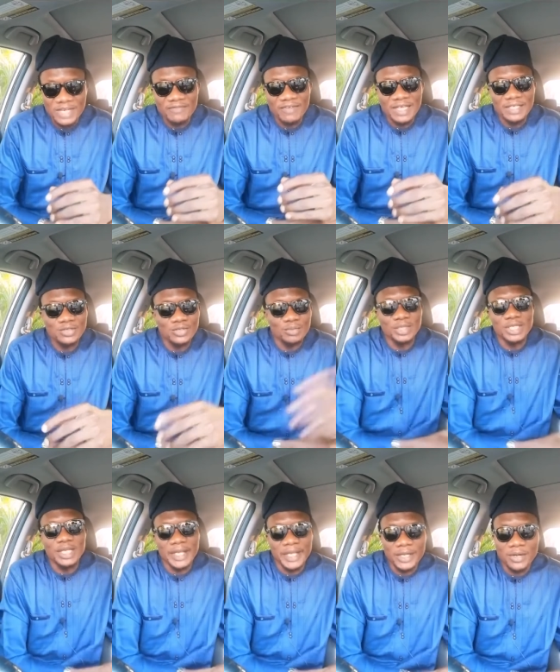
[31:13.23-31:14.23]
if I need to be
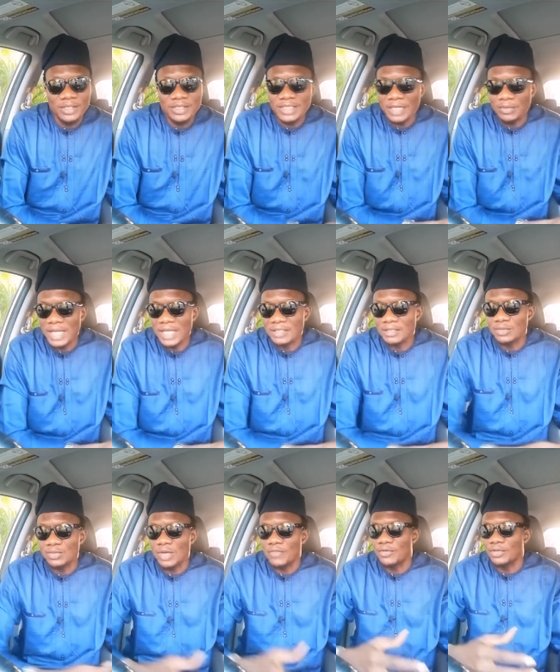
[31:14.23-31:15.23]
in Lagos and we have to
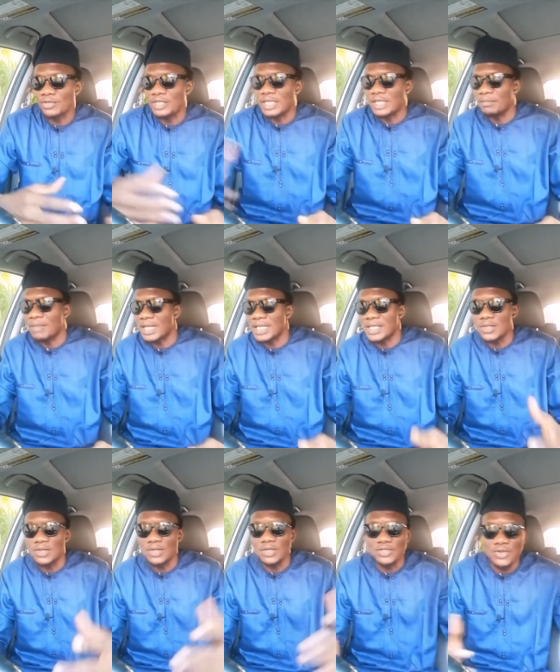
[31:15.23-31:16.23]
work for you in Ibadan
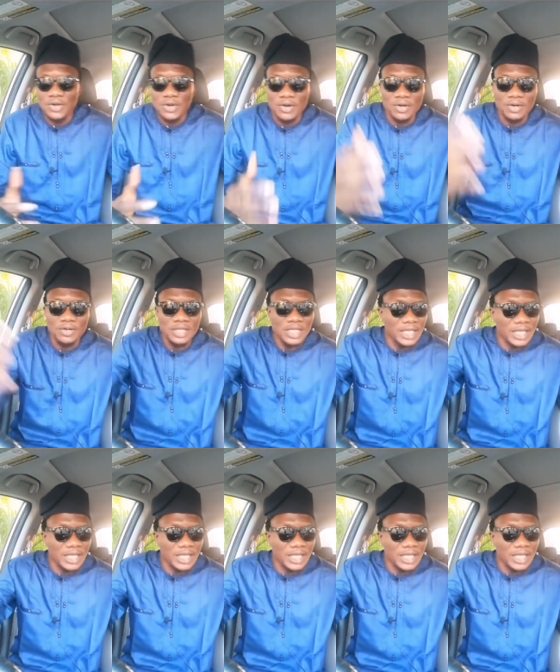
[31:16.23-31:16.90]
or your